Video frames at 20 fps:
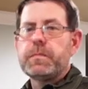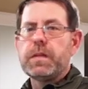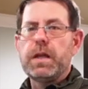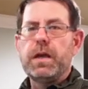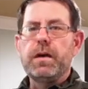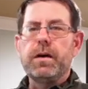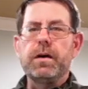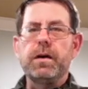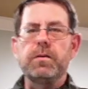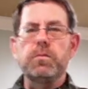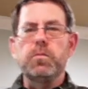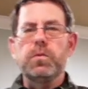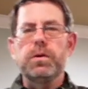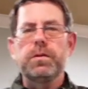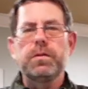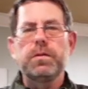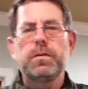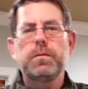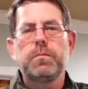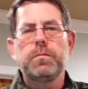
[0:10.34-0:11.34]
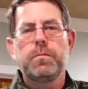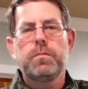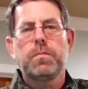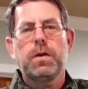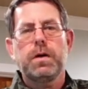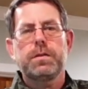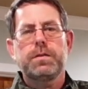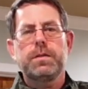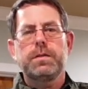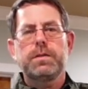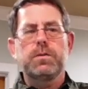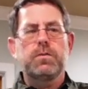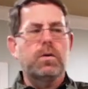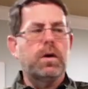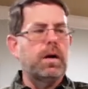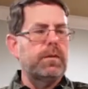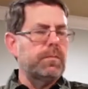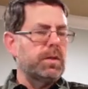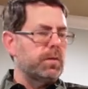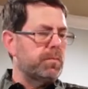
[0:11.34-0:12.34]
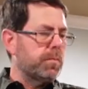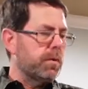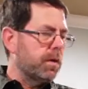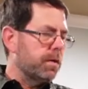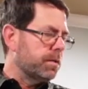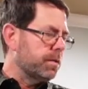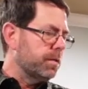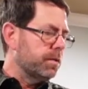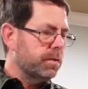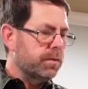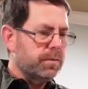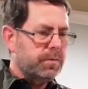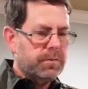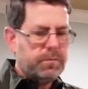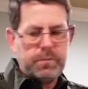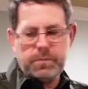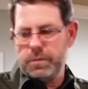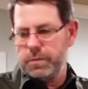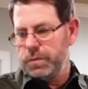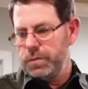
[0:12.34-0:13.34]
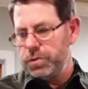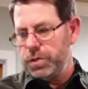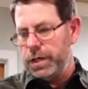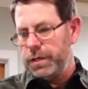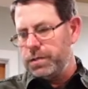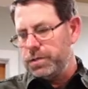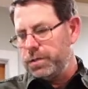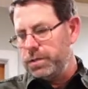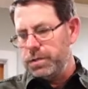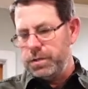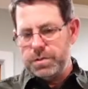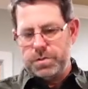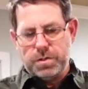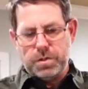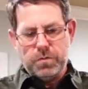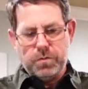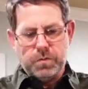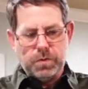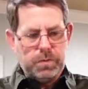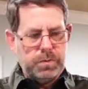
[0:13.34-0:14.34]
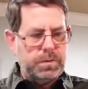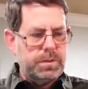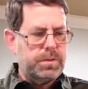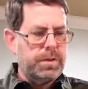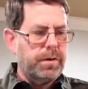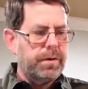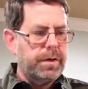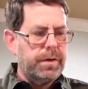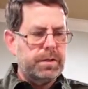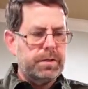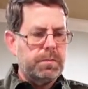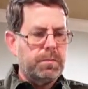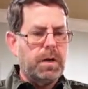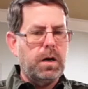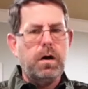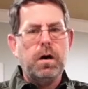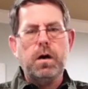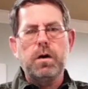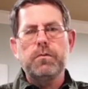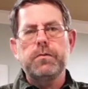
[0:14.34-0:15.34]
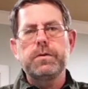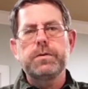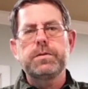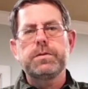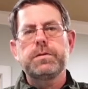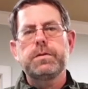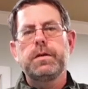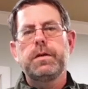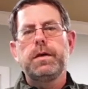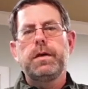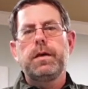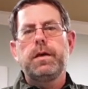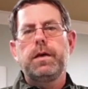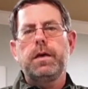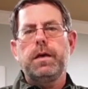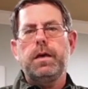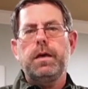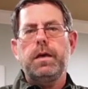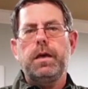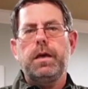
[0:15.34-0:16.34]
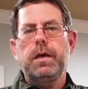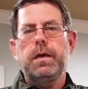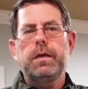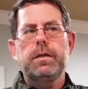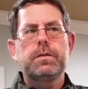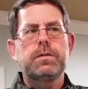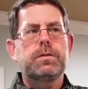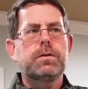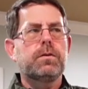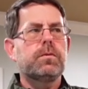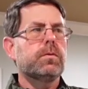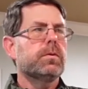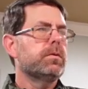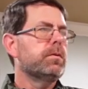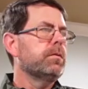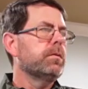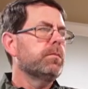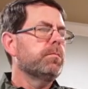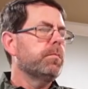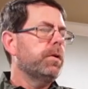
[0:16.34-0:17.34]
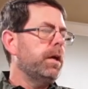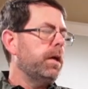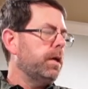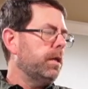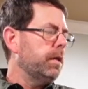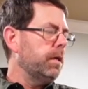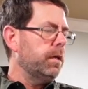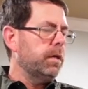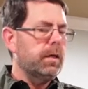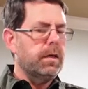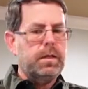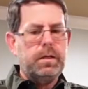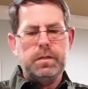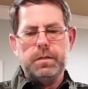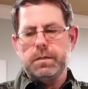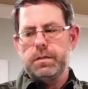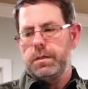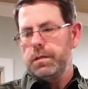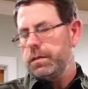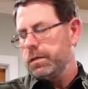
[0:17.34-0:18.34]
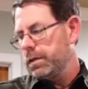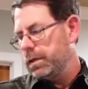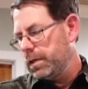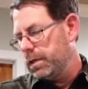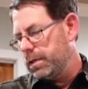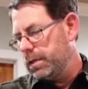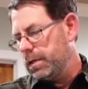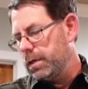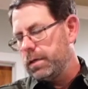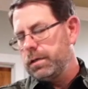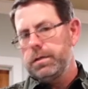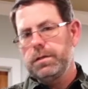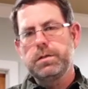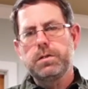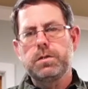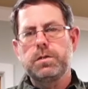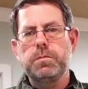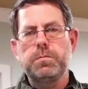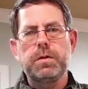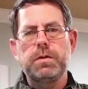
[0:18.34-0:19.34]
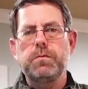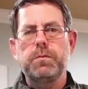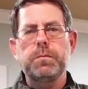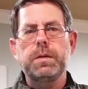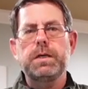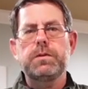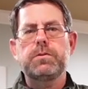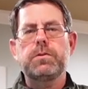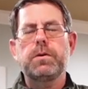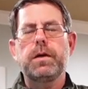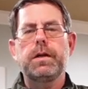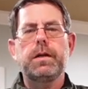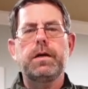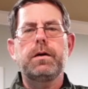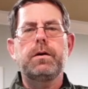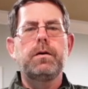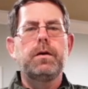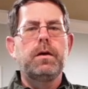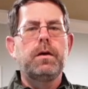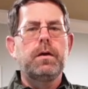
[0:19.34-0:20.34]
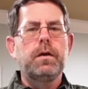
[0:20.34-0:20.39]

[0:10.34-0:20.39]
We're in the process, or I'm in the process of changing this area into my office, and so we're doing painting, and it's just a bit of a mess right now.